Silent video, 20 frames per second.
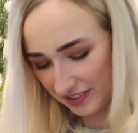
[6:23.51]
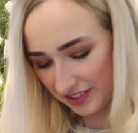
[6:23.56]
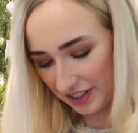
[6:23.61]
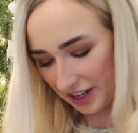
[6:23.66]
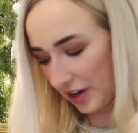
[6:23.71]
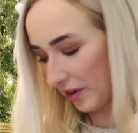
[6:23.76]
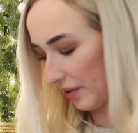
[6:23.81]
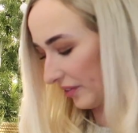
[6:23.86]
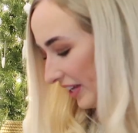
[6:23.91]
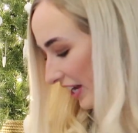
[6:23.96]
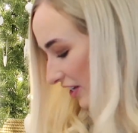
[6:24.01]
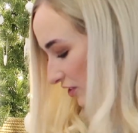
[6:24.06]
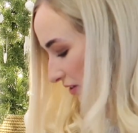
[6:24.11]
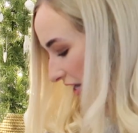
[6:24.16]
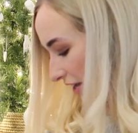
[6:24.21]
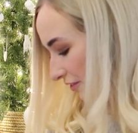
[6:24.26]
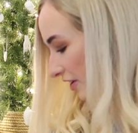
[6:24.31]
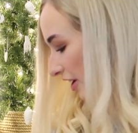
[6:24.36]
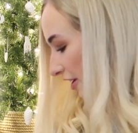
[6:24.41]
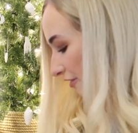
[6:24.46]
So that's
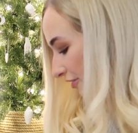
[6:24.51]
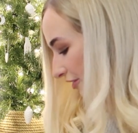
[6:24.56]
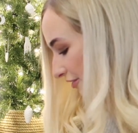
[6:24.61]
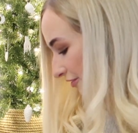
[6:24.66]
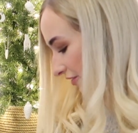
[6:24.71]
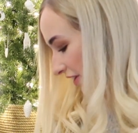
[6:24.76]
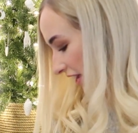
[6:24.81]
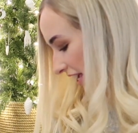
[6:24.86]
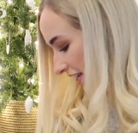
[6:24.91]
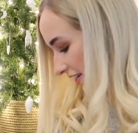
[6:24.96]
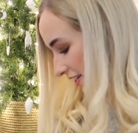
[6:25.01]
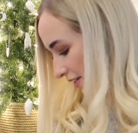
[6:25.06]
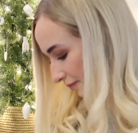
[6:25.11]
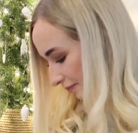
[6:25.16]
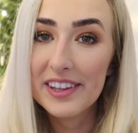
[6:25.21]
what I've got for Finn.